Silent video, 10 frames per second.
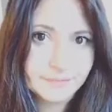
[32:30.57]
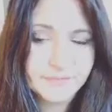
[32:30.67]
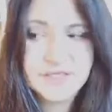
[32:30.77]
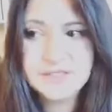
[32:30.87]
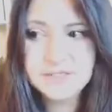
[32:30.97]

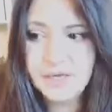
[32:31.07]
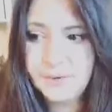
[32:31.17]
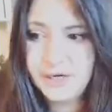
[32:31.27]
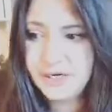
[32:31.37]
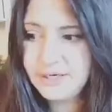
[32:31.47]
This
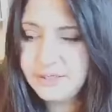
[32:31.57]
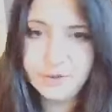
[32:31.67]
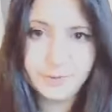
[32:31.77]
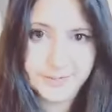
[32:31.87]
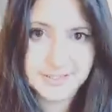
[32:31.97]
Noahide
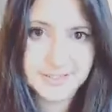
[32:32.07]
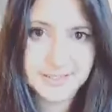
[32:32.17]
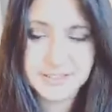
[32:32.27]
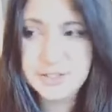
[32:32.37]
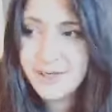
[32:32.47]
law
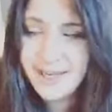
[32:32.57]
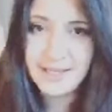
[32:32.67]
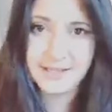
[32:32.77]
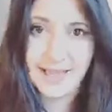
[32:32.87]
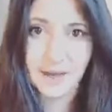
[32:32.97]
business, look
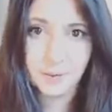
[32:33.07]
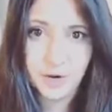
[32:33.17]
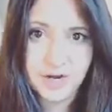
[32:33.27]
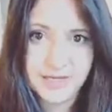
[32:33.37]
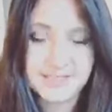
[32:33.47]
at how
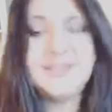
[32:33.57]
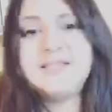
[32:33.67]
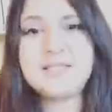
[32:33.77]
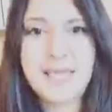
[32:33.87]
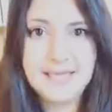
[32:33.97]
wide
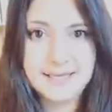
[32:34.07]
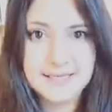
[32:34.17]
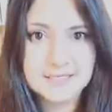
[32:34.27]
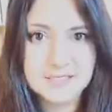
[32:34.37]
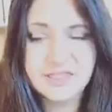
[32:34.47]
this gate
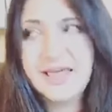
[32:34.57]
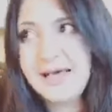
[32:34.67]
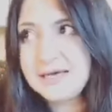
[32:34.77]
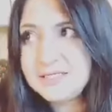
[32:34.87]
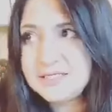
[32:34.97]
is.
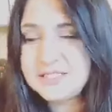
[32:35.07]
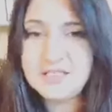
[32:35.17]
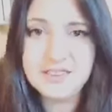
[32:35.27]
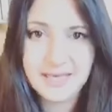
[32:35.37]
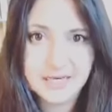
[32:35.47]
Thousands
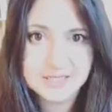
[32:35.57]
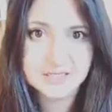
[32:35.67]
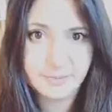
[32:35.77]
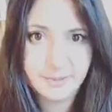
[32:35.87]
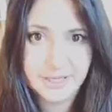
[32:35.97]
and
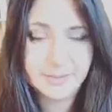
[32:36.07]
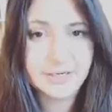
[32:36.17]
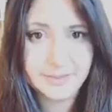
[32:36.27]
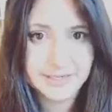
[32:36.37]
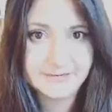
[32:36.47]
thousands of people are
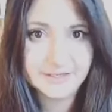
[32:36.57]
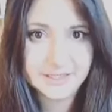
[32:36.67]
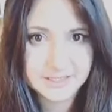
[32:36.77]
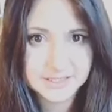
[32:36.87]
believing this.